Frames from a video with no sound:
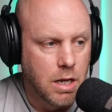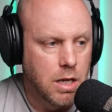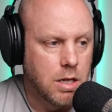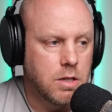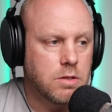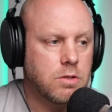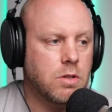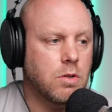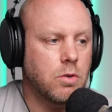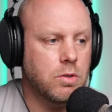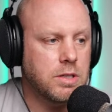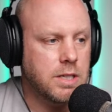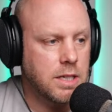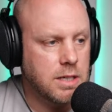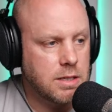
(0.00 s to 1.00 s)
So
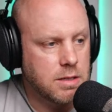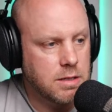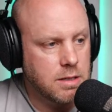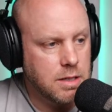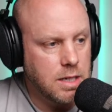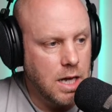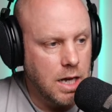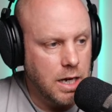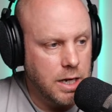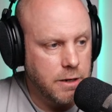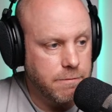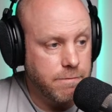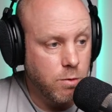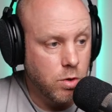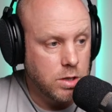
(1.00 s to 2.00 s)
6, 9,
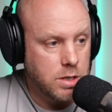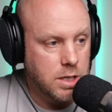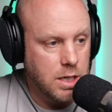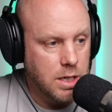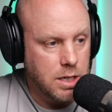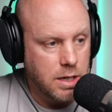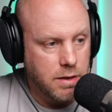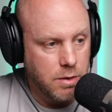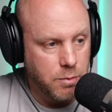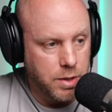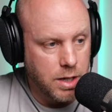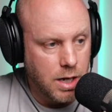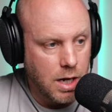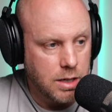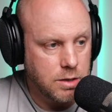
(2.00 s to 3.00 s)
14, and then we
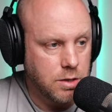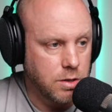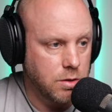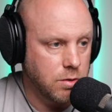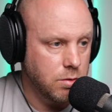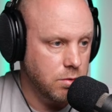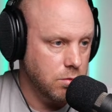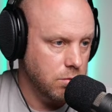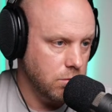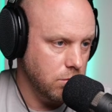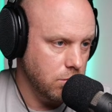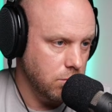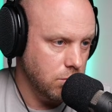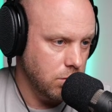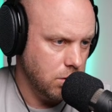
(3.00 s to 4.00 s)
got
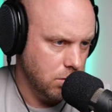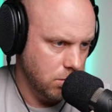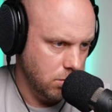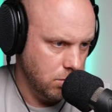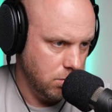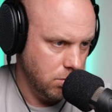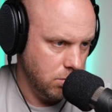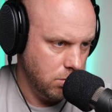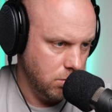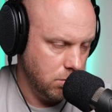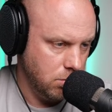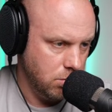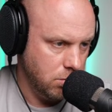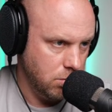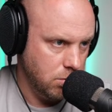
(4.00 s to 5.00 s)
to,
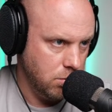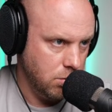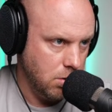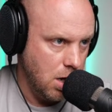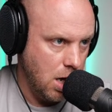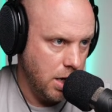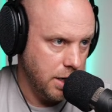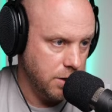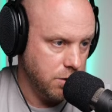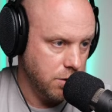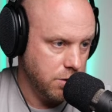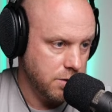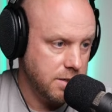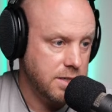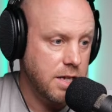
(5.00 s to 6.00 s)
in
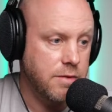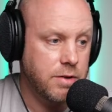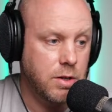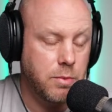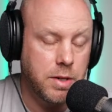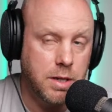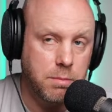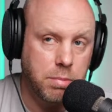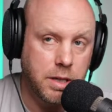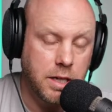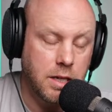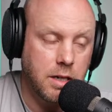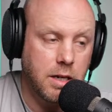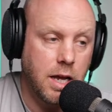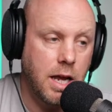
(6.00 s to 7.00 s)
turn 70, we
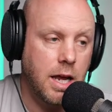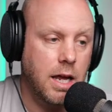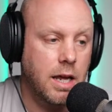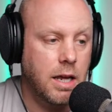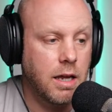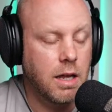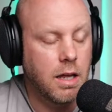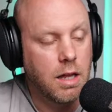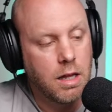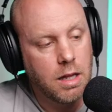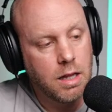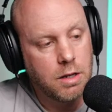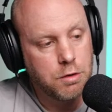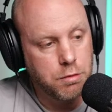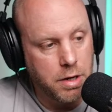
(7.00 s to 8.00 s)
completed a
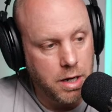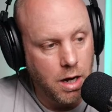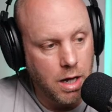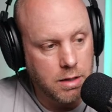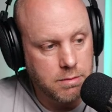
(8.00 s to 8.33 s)
dreadnought.